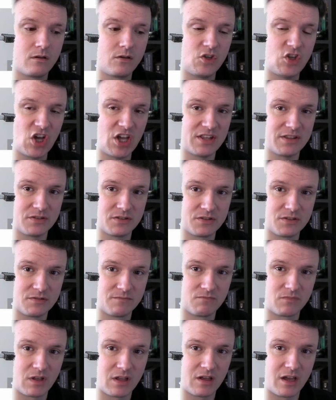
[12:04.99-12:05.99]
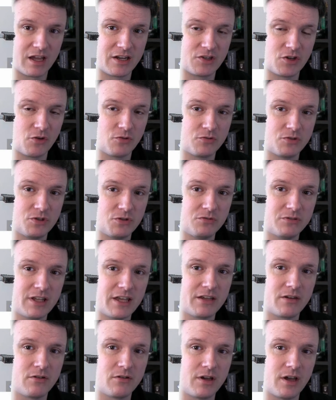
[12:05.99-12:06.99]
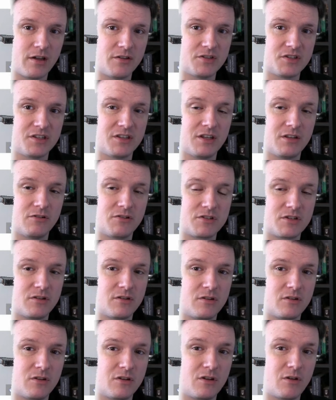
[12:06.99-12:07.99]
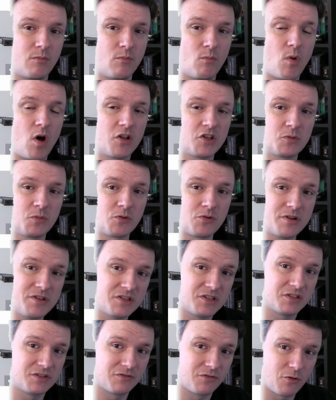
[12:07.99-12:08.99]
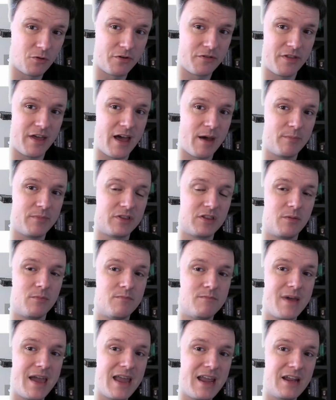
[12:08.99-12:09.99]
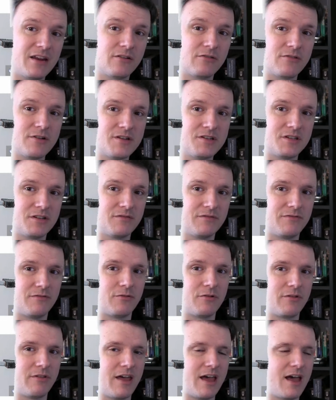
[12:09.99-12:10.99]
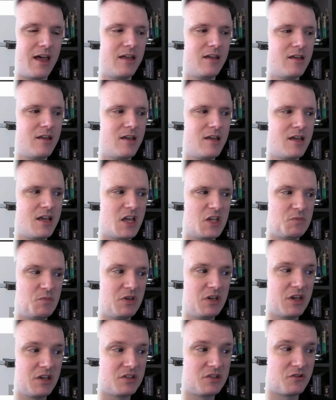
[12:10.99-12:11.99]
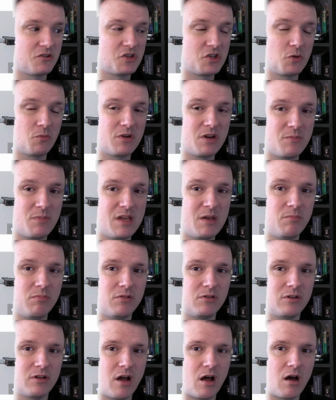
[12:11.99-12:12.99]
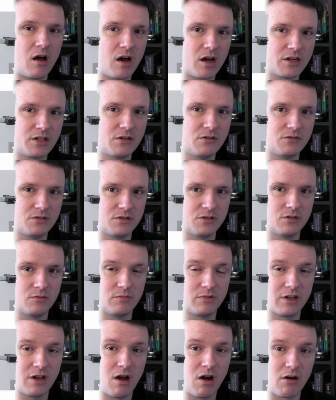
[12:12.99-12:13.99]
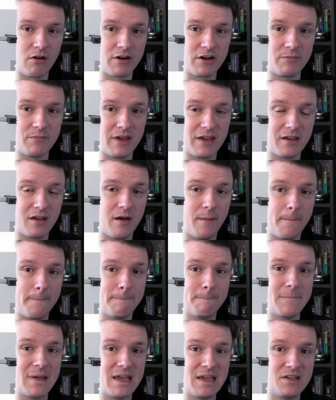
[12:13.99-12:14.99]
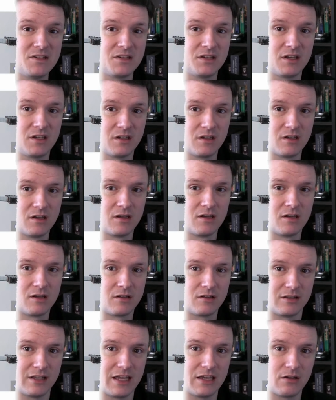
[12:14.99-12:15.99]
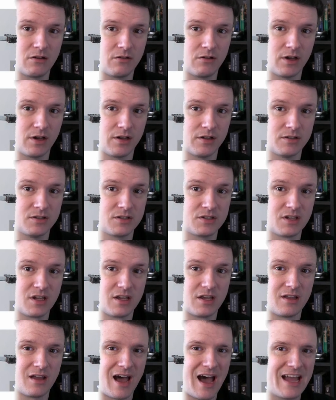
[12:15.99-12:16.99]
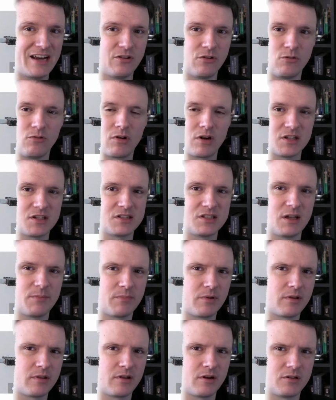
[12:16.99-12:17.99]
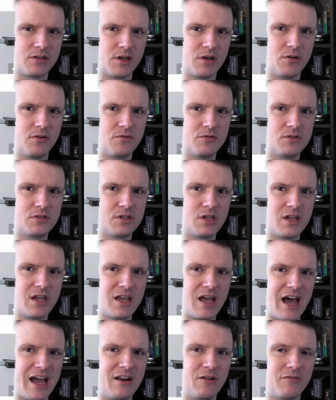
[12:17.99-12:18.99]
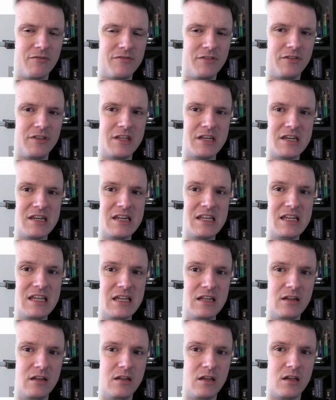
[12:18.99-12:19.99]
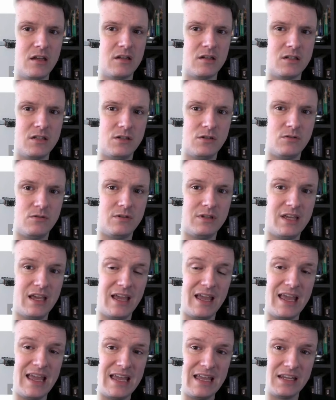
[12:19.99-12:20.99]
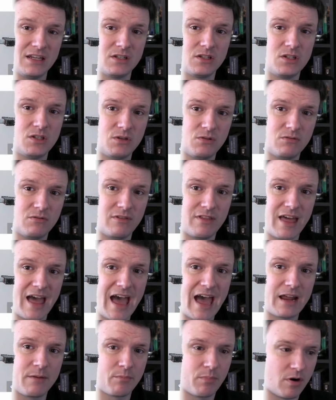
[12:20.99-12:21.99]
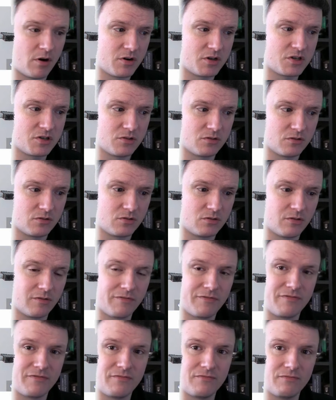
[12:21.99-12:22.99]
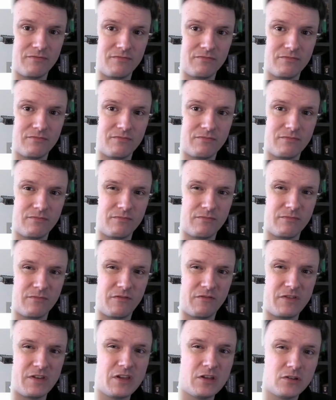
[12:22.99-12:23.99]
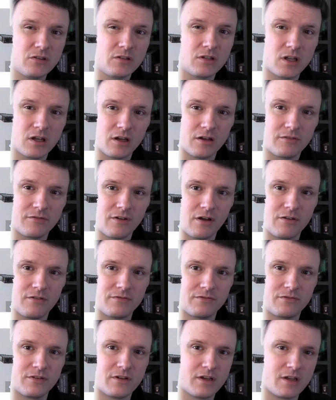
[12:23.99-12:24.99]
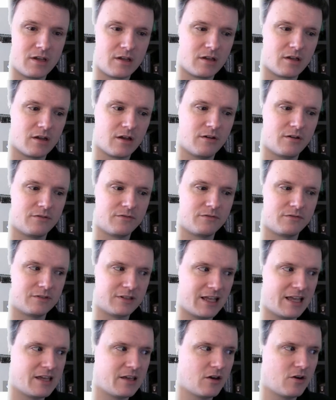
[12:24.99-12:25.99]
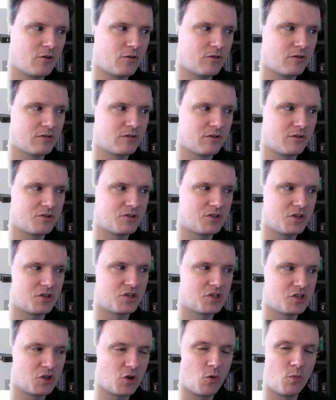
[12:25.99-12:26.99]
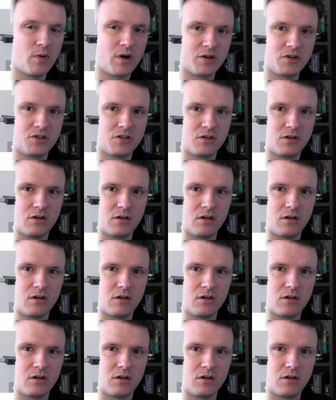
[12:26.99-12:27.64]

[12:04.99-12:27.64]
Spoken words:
guns. I don't do Lego guns, and there's multiple reasons for that, but the main reason for that is because there's so many people on YouTube that already make amazing Lego guns. I don't want to step on their toes. I don't feel the need to get into that personal field of Lego. There's just so much